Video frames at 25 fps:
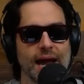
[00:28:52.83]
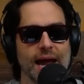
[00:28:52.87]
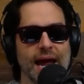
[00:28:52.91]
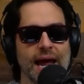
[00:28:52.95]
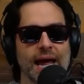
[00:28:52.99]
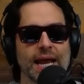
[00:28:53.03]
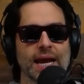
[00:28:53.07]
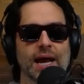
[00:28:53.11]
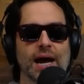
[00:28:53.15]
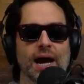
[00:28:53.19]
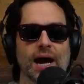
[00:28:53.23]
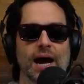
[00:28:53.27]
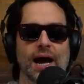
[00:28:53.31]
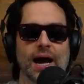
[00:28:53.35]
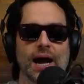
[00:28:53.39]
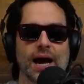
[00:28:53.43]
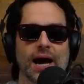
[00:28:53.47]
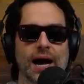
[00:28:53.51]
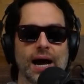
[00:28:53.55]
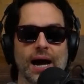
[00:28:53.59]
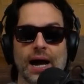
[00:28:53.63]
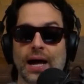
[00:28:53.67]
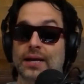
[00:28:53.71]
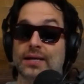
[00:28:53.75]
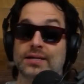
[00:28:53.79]
and
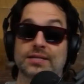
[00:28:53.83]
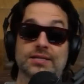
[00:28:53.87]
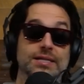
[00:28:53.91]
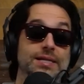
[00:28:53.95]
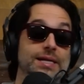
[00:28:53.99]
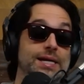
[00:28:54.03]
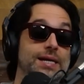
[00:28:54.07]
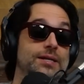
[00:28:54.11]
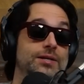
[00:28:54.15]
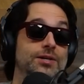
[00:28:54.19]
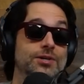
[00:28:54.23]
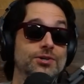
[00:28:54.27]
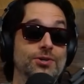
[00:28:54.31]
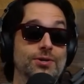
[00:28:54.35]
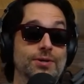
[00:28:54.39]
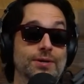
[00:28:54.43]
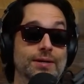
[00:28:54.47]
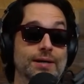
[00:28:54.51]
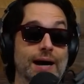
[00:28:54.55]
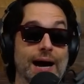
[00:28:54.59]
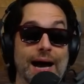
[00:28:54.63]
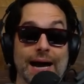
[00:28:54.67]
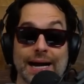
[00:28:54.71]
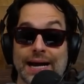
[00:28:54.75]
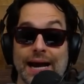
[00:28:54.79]
honestly, dude,
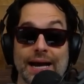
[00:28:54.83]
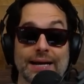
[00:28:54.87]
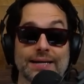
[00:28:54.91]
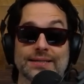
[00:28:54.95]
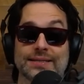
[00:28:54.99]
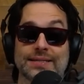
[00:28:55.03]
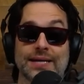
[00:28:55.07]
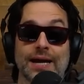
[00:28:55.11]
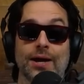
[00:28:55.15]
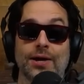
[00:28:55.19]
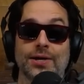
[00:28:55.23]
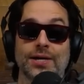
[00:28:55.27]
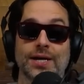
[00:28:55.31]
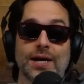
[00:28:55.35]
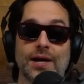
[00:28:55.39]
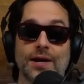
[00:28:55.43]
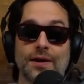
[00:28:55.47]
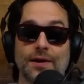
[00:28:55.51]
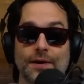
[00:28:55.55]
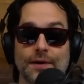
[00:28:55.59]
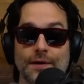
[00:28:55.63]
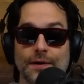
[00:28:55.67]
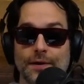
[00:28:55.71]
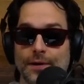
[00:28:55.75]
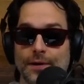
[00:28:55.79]
I gotta tell you,